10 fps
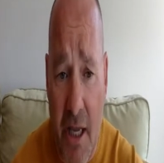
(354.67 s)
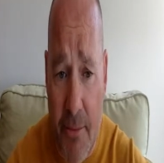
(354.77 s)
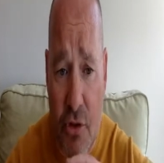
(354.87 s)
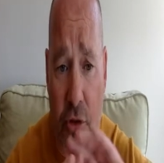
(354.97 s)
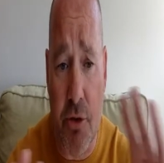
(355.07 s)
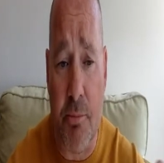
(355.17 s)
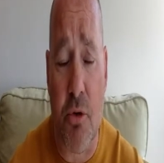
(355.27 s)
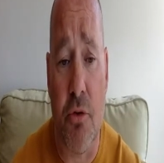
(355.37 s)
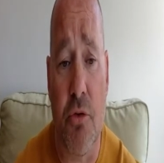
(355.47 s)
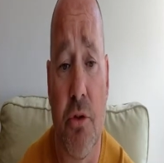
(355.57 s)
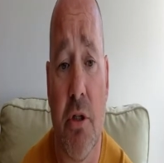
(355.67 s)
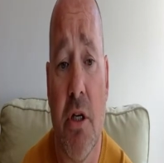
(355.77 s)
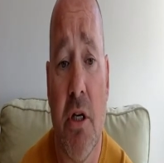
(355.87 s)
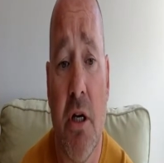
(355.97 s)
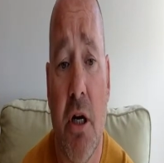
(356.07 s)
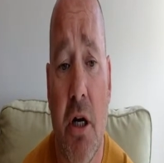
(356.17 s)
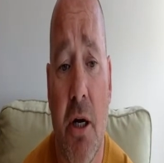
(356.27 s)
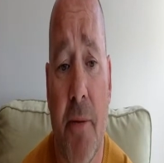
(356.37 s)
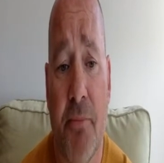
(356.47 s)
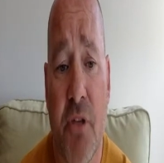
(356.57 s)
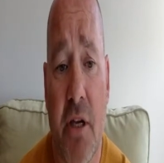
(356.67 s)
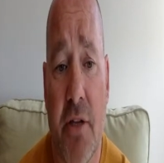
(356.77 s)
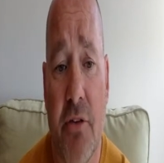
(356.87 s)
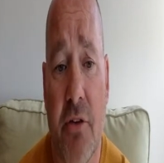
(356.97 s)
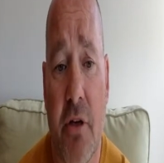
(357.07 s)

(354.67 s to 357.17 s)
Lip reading: absolutely broken. And